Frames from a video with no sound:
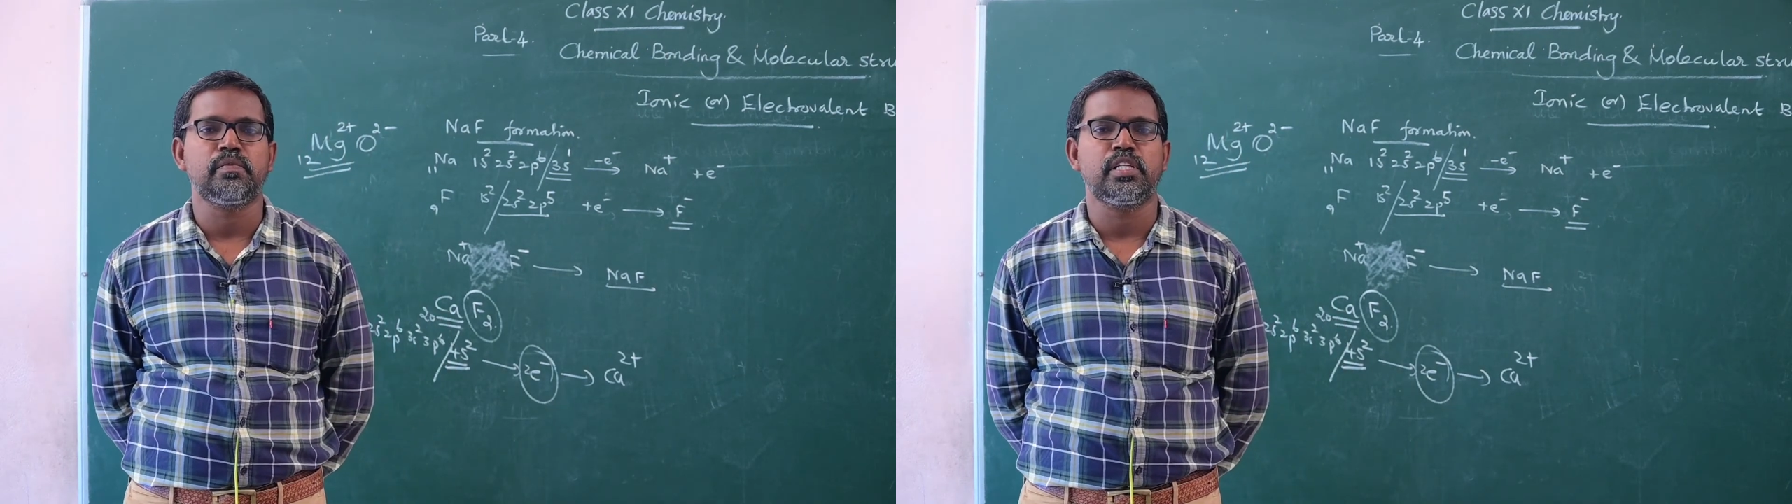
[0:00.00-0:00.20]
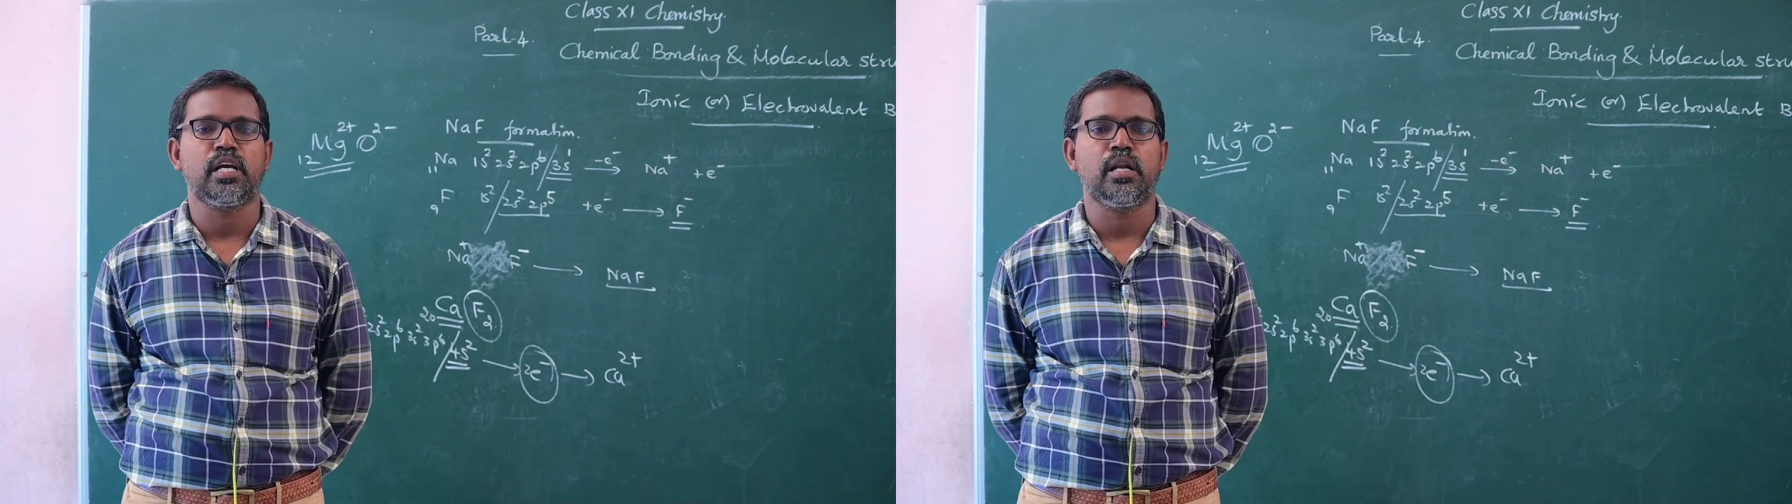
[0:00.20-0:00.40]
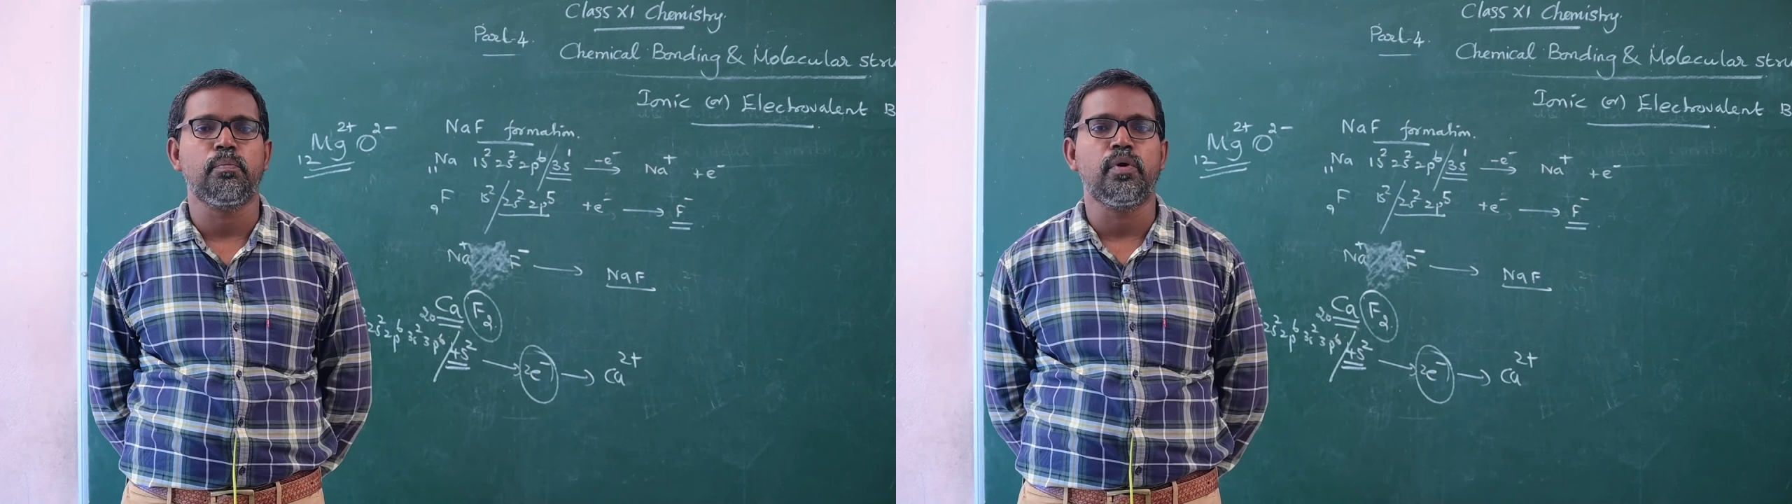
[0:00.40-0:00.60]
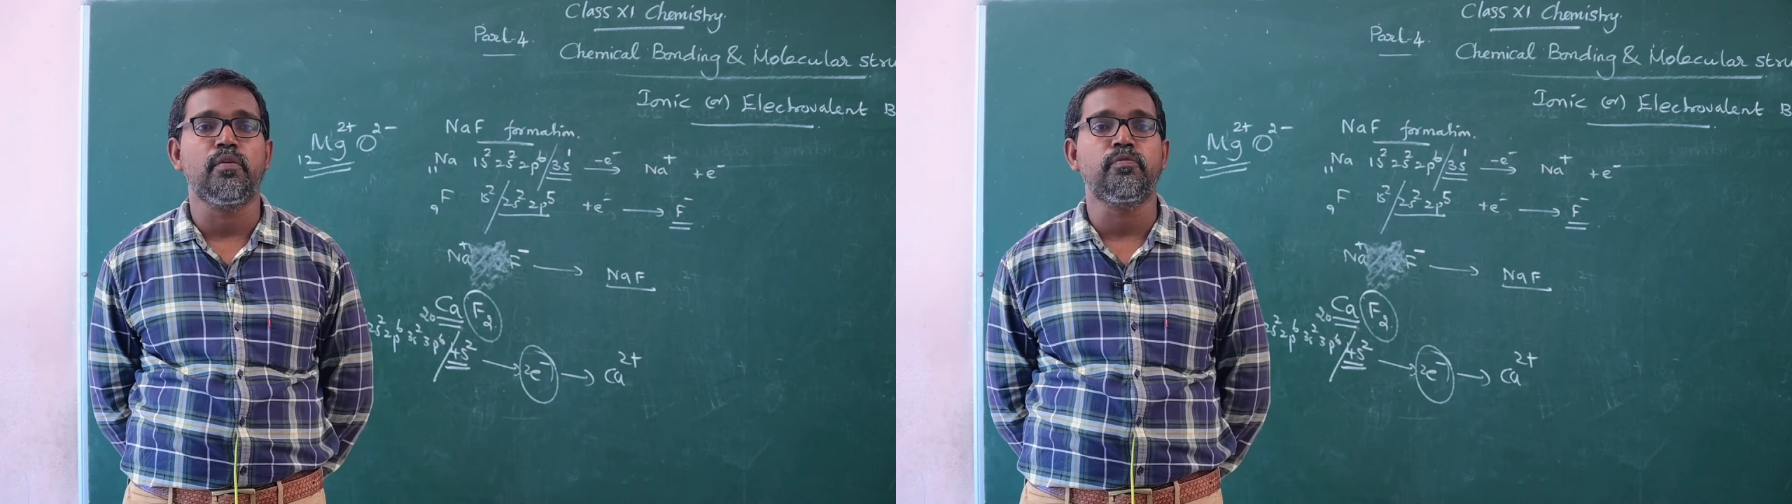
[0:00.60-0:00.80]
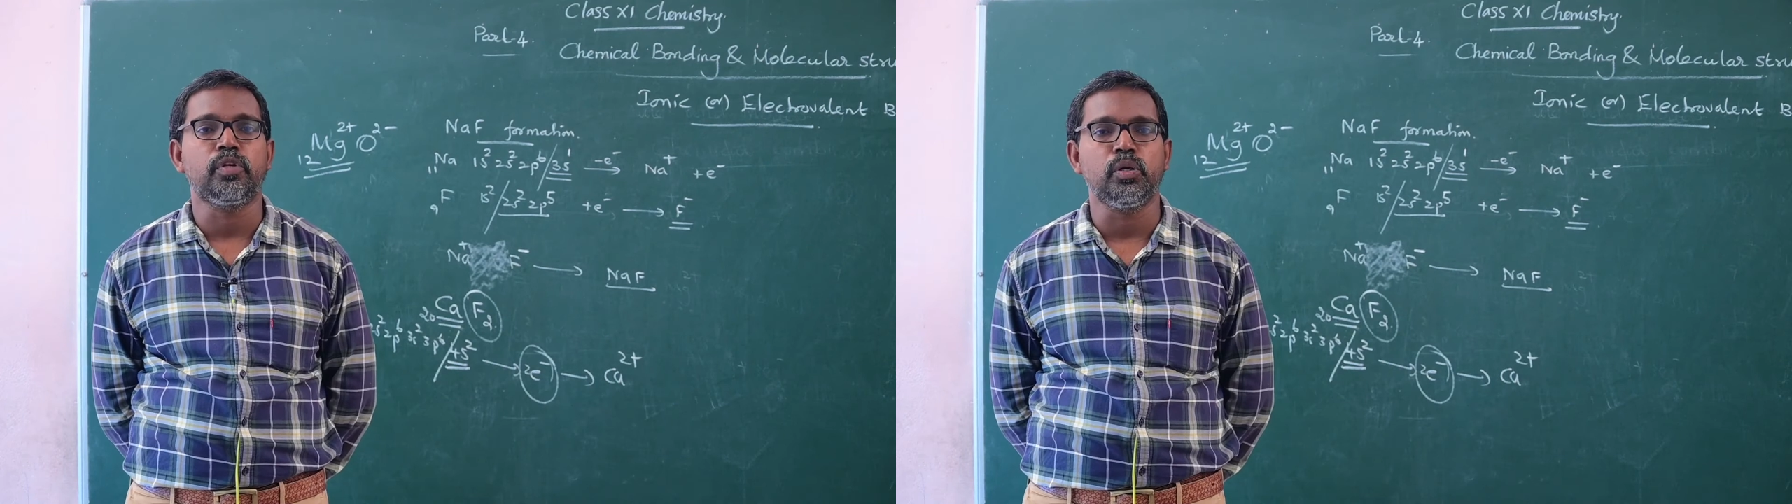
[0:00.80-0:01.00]
with the help
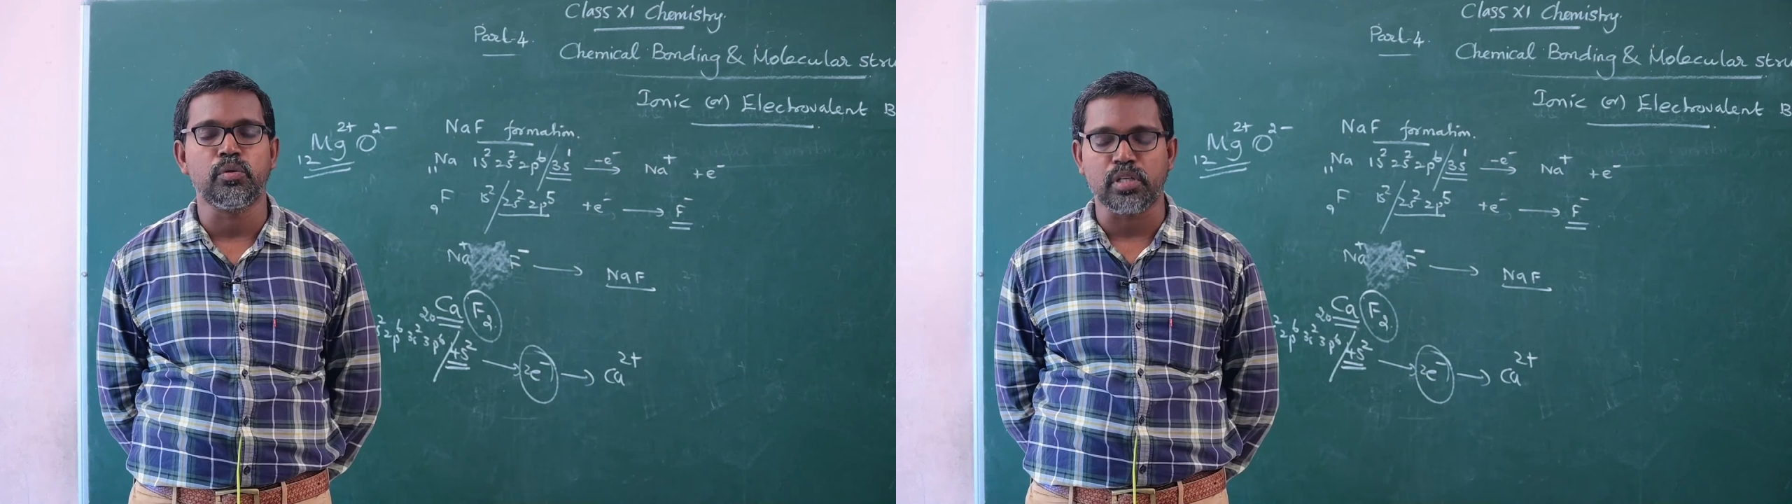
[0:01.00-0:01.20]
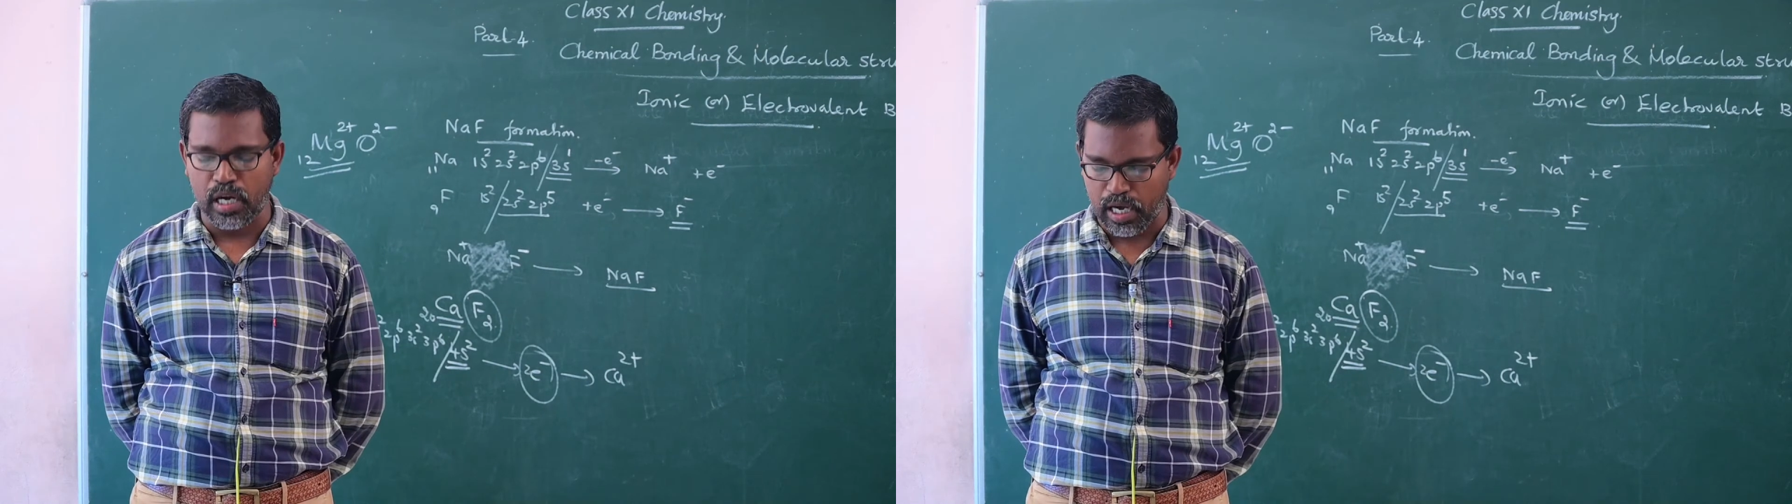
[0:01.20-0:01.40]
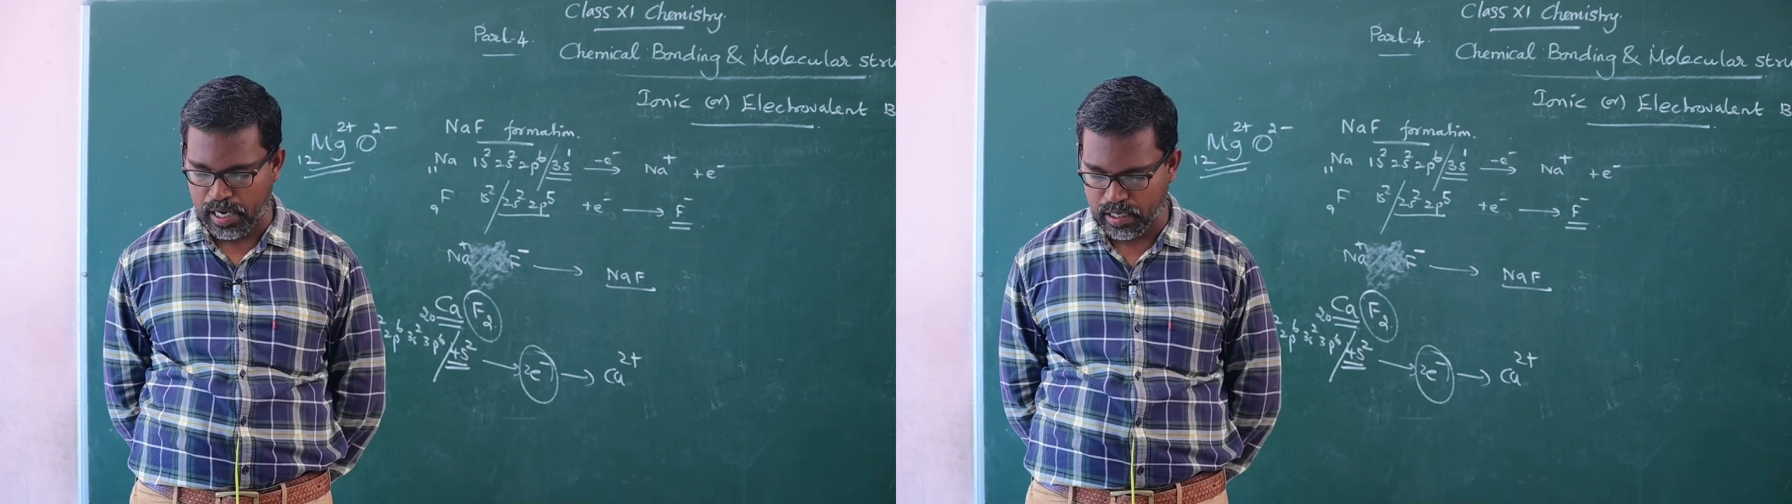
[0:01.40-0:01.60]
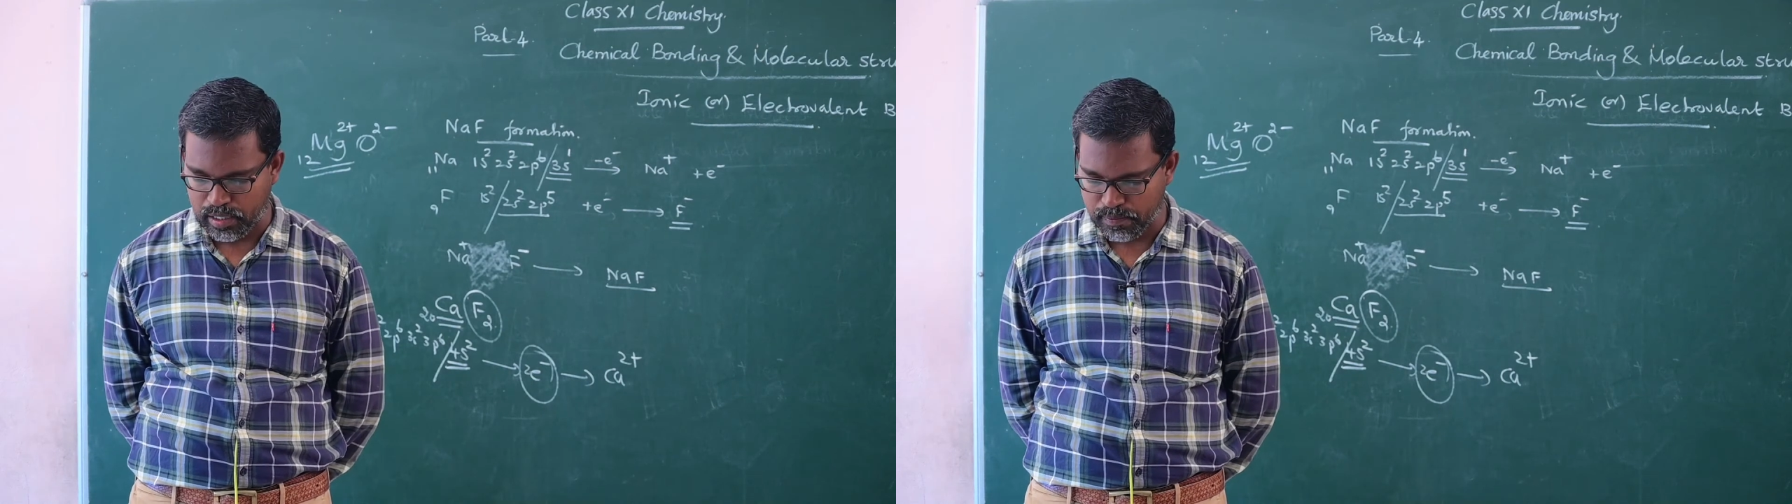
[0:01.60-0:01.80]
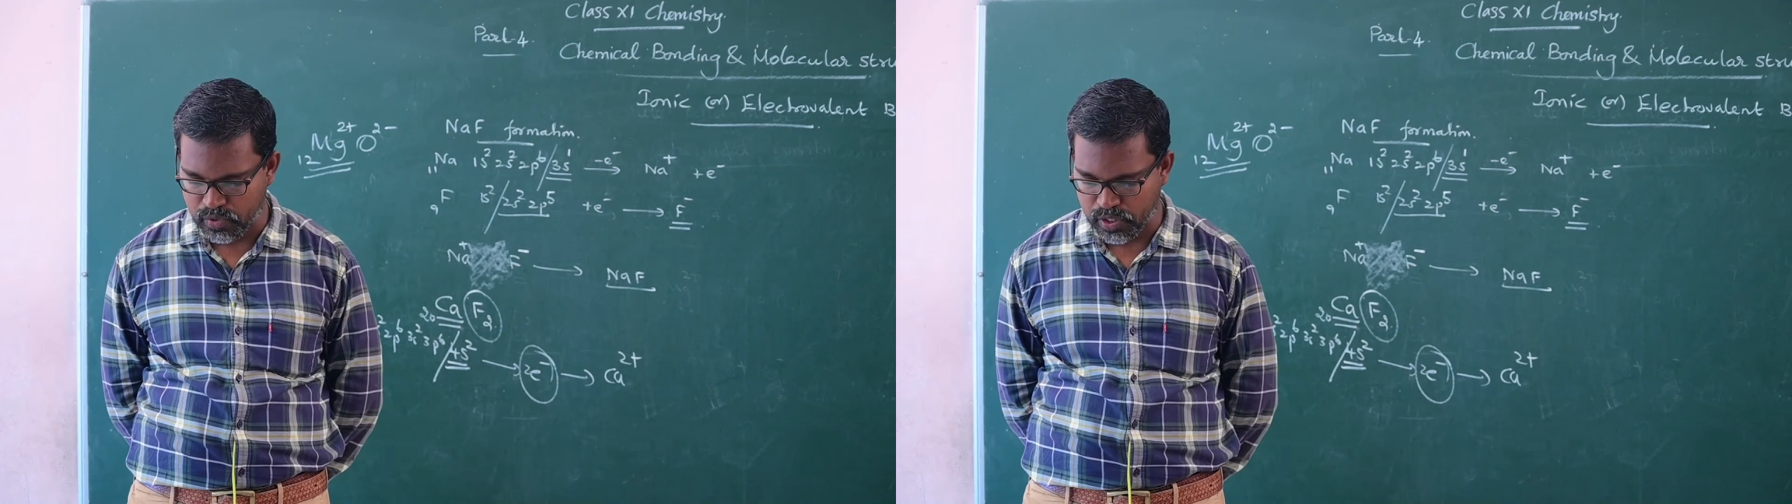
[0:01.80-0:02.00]
of neutral
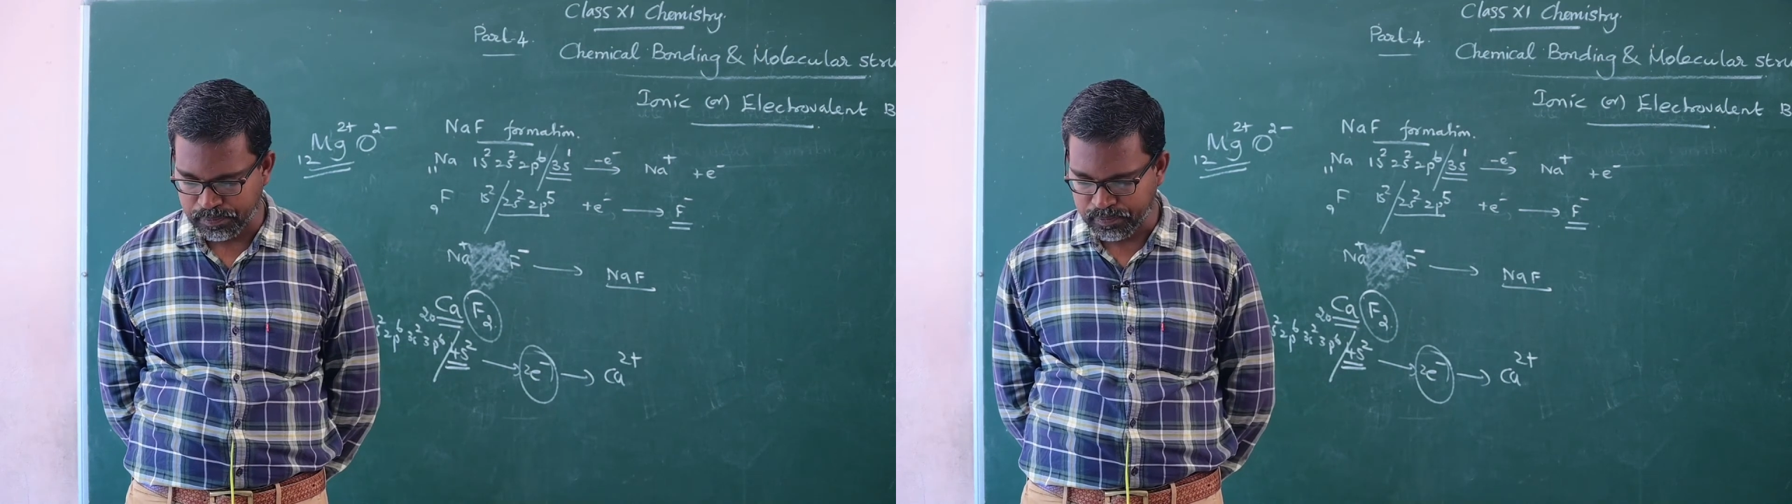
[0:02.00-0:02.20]
atoms.